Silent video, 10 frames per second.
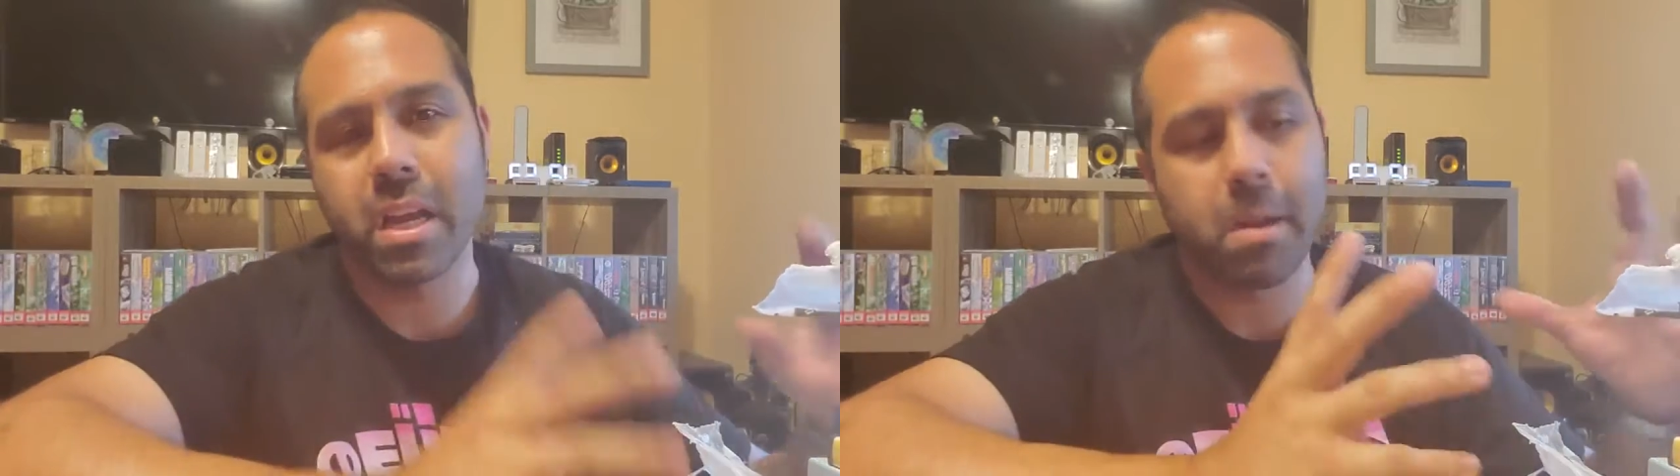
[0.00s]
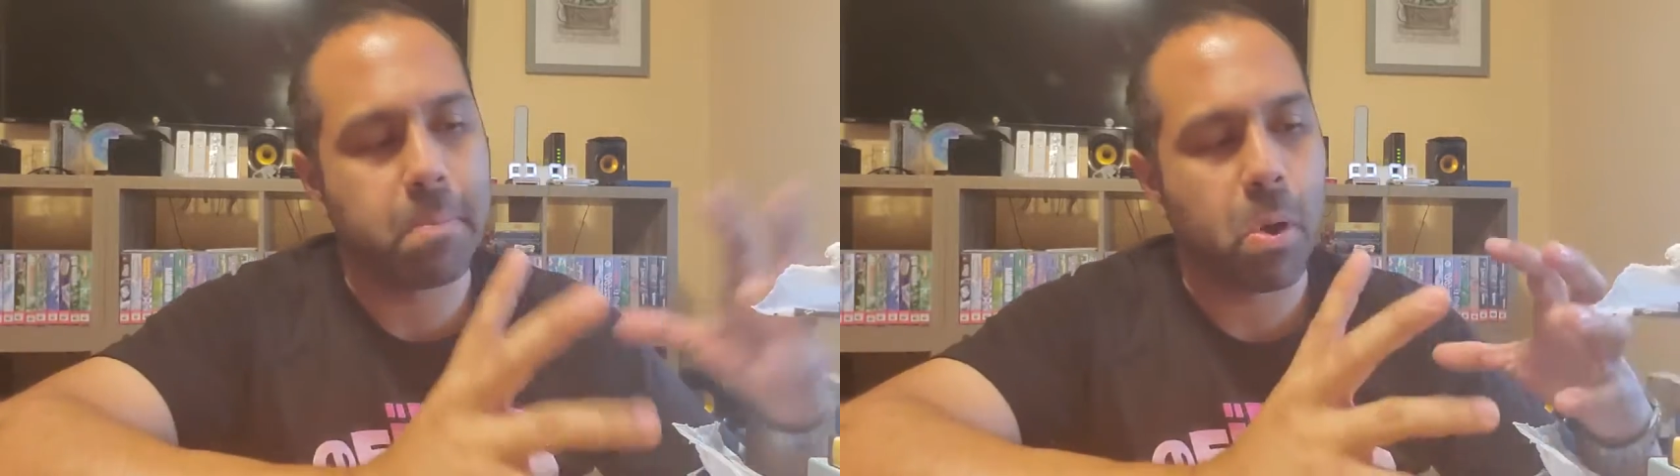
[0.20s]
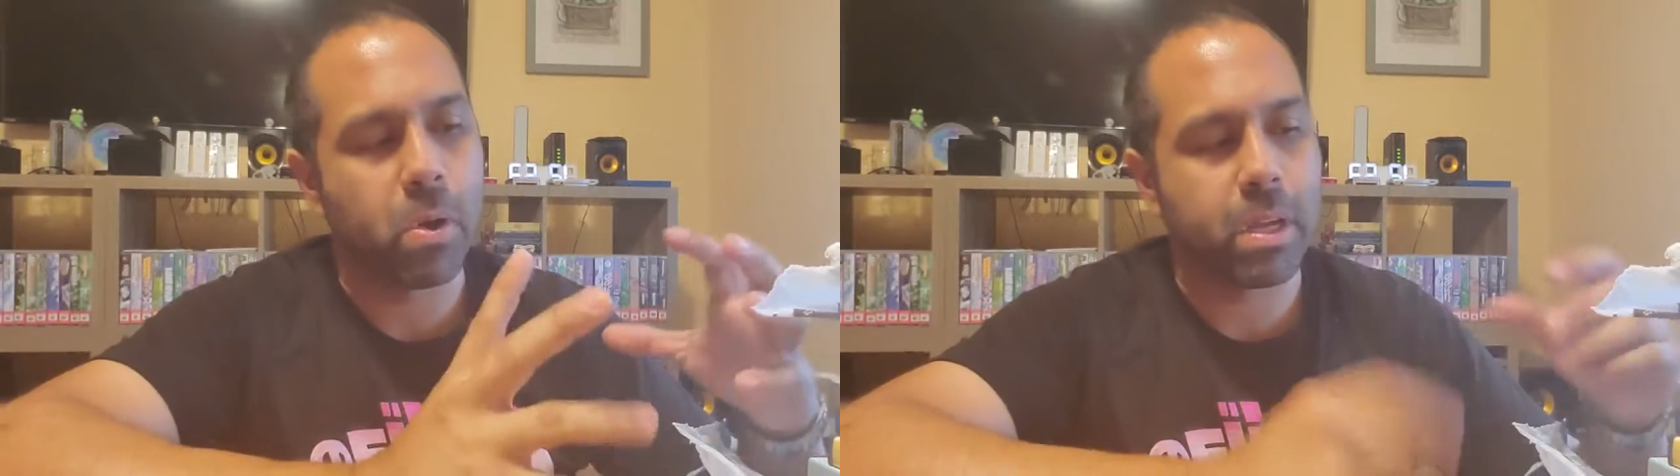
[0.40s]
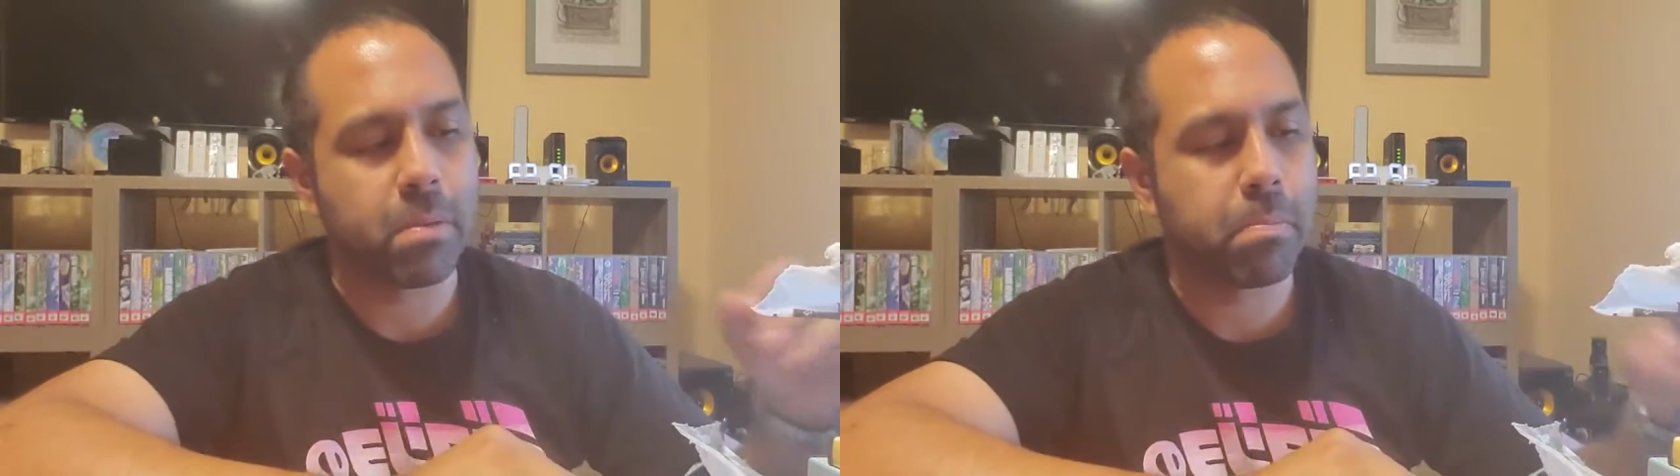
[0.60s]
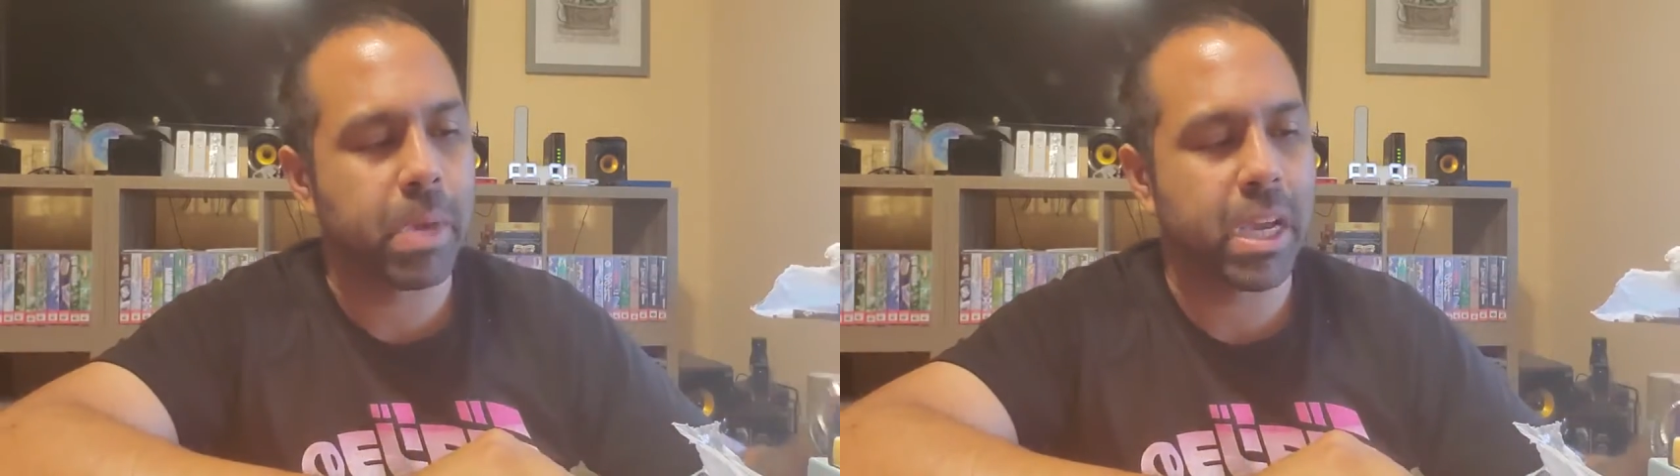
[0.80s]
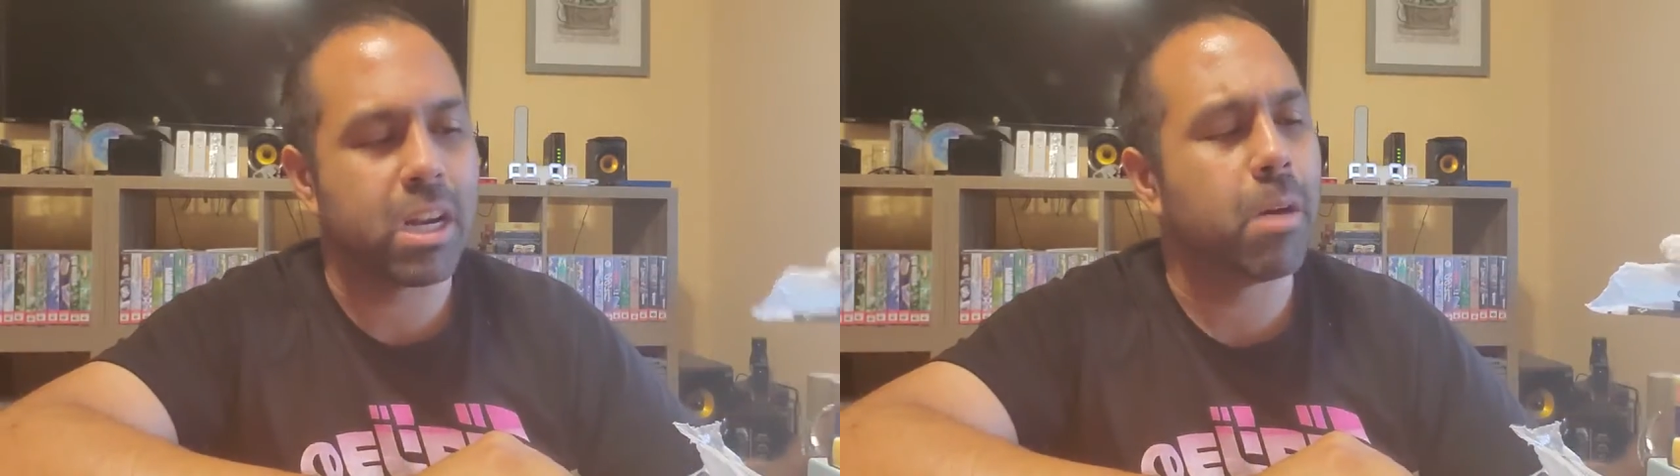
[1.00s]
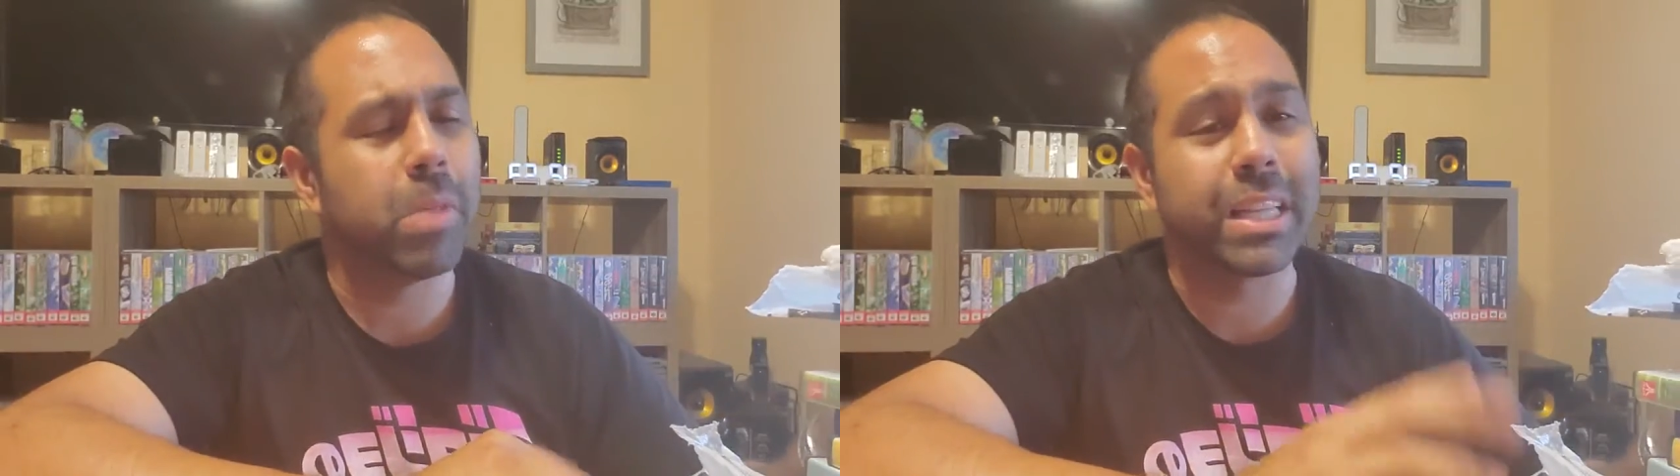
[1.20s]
it in bulk and picking it up